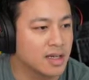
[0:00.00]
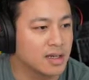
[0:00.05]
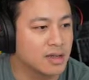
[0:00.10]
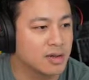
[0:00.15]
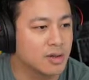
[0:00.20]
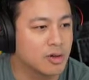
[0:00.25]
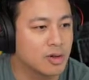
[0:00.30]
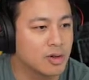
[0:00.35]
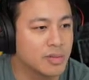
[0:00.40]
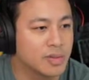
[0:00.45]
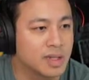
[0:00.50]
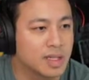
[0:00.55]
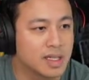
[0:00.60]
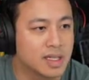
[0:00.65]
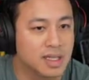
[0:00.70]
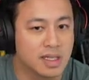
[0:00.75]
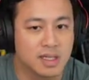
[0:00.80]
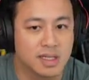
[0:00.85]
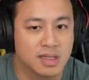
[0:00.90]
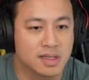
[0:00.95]
core
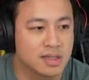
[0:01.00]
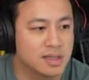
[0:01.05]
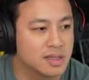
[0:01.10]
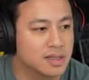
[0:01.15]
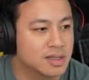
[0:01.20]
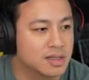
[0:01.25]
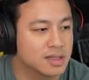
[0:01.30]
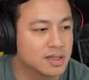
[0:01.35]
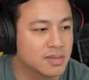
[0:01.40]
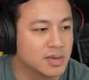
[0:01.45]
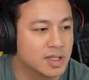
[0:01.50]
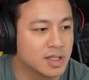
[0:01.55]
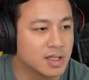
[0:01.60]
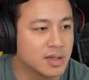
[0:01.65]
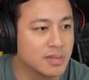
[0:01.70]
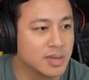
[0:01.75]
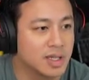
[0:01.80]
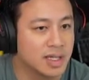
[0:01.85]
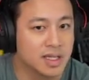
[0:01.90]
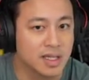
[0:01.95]
plugins, community
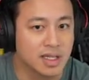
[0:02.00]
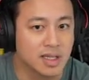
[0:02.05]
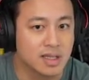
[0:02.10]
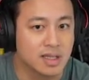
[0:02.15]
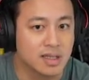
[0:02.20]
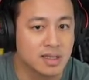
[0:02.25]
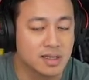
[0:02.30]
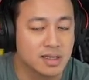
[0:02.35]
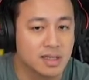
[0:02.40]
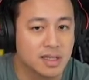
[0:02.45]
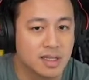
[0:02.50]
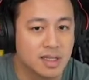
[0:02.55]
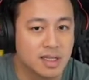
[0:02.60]
plugins.